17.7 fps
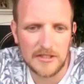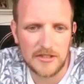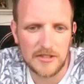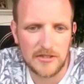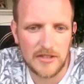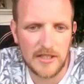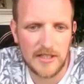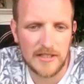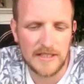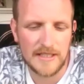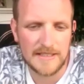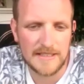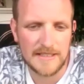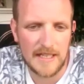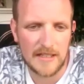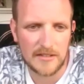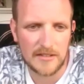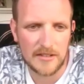Drilling it
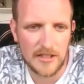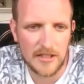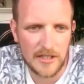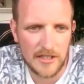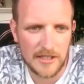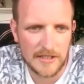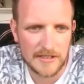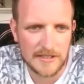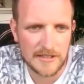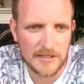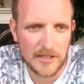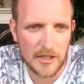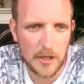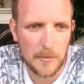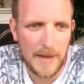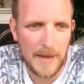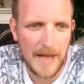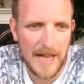down. Good.
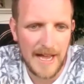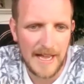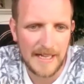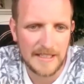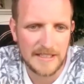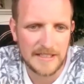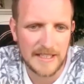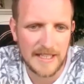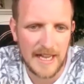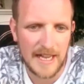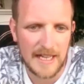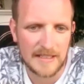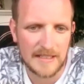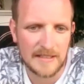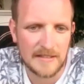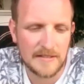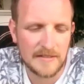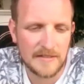Up high as you can.